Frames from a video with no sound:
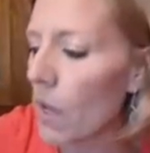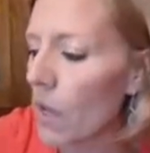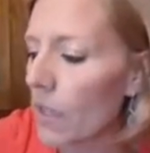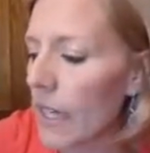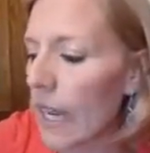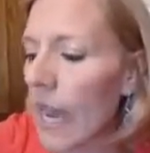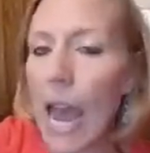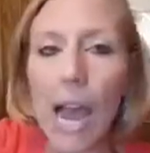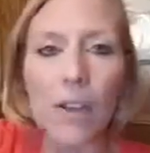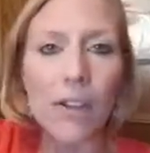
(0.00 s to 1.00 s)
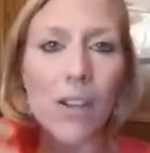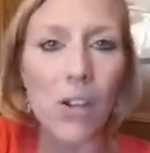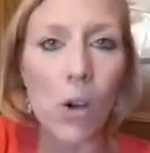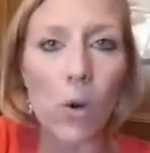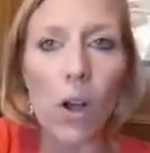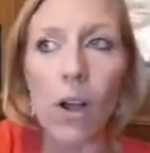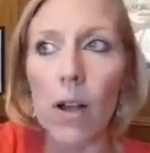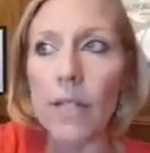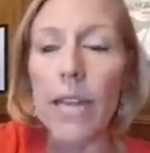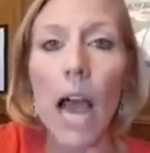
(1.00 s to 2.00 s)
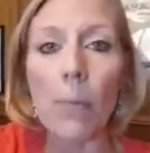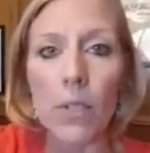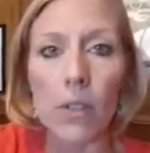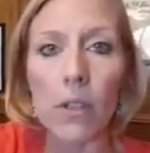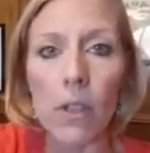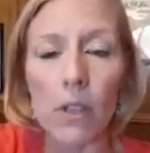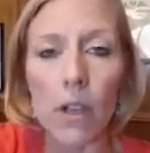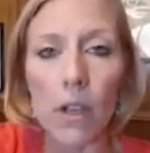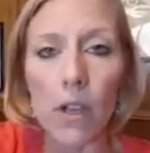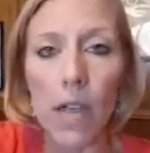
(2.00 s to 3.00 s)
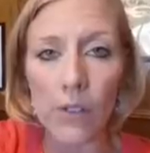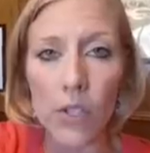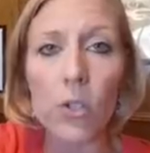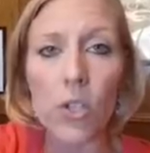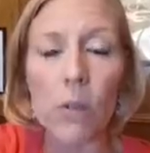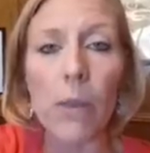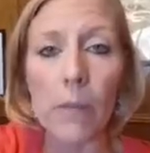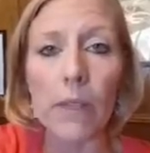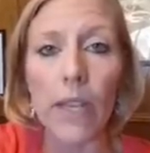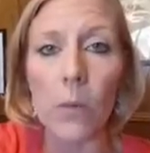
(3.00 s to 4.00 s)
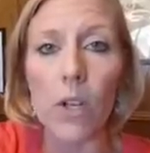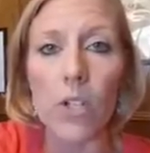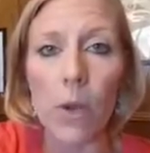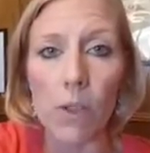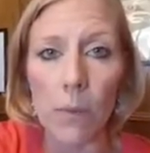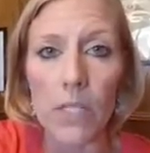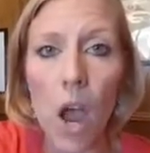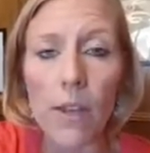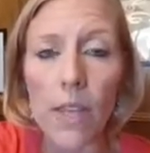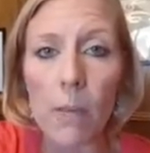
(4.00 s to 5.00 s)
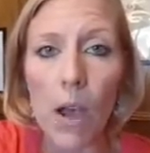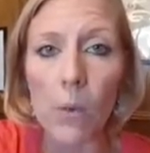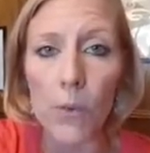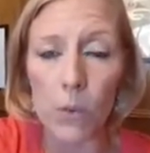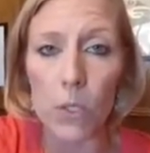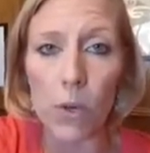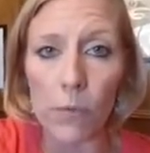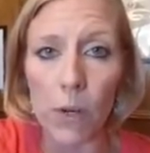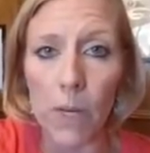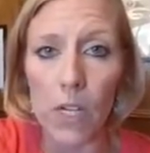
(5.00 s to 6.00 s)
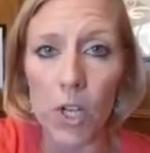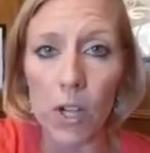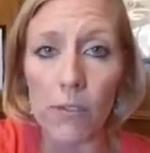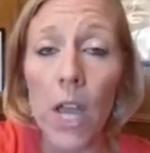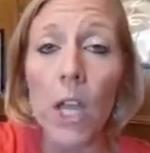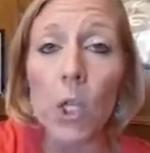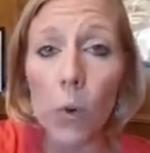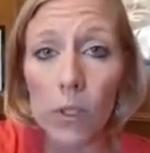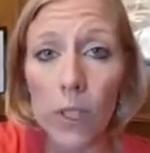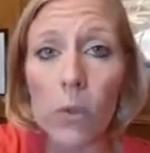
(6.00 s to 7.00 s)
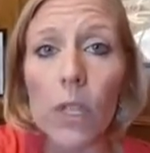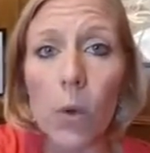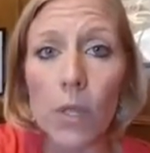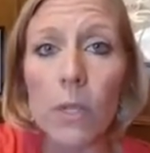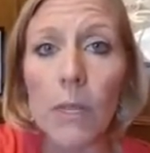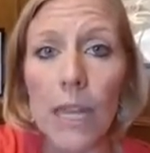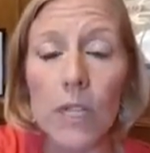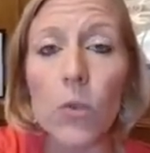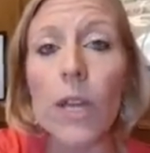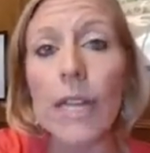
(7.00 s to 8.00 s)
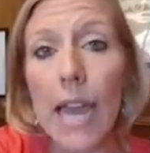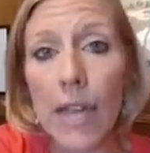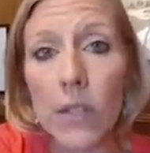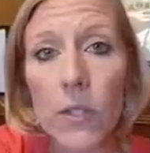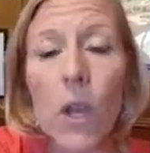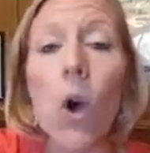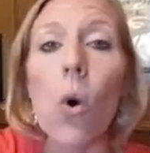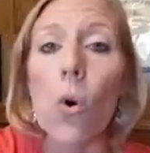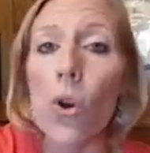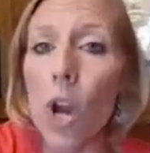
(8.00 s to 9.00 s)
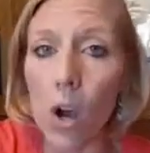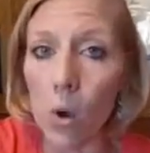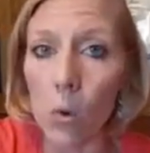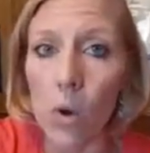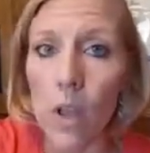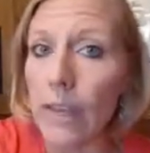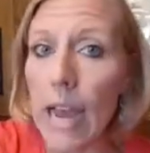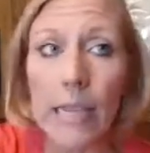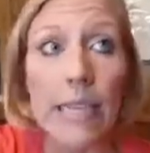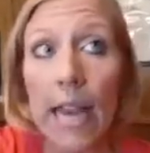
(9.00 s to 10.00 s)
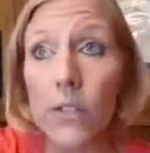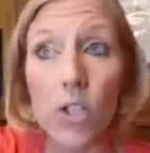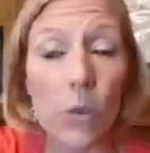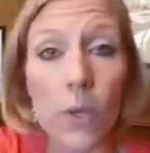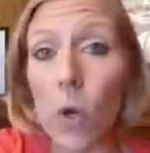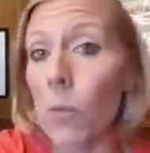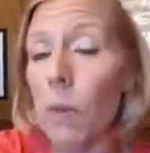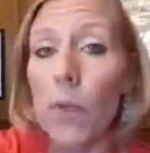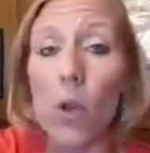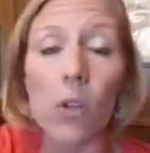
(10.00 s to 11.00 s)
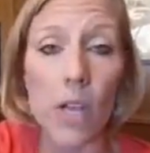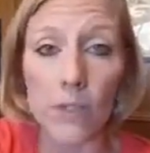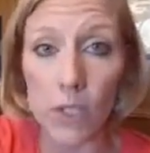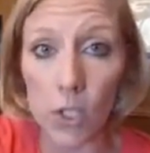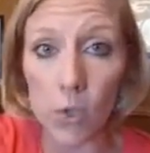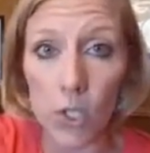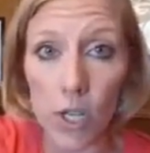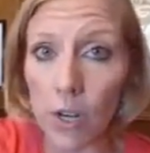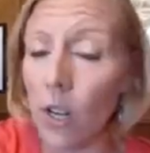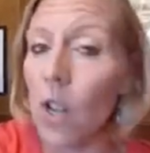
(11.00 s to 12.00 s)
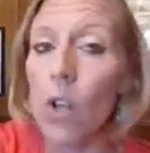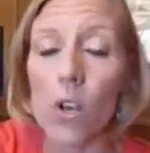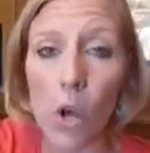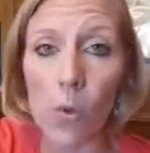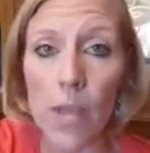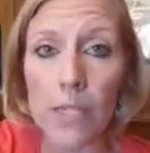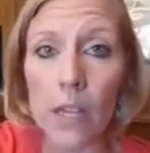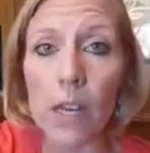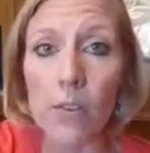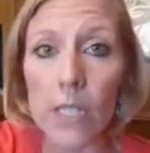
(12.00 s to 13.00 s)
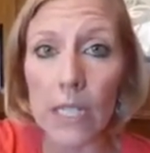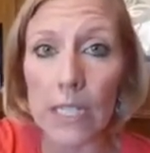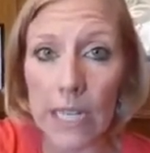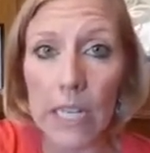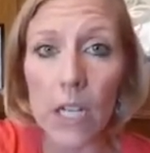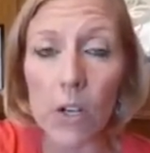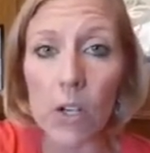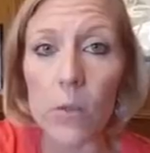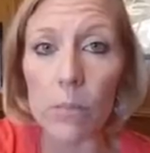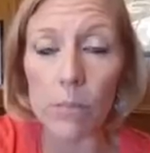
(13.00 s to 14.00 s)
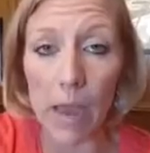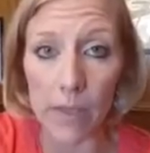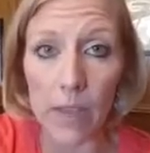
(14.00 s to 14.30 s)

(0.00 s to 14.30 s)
take on, adopt the constitutional amendment language that we've been talking about with the Restore Freedom Initiative, you are literally going to be answering yes or no. Not yes, should we open up the whole Constitution? No, that's done every 16 years by